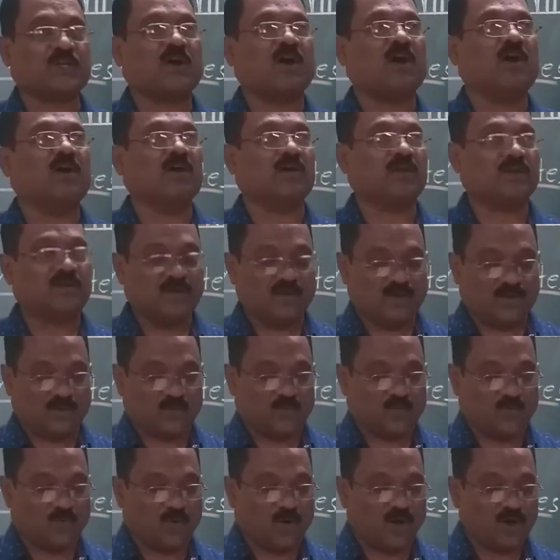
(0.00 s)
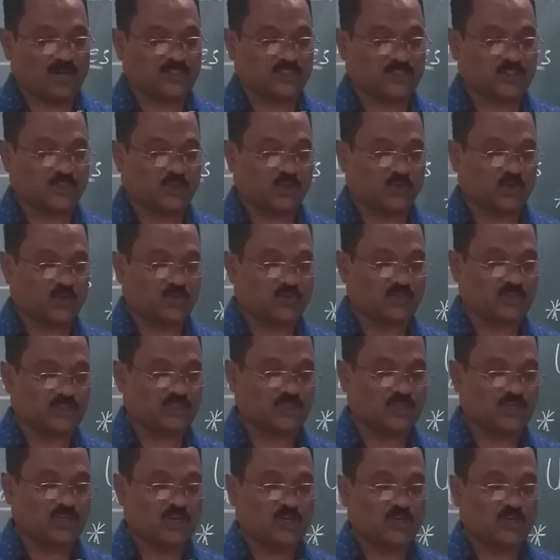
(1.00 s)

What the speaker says: or wash clothes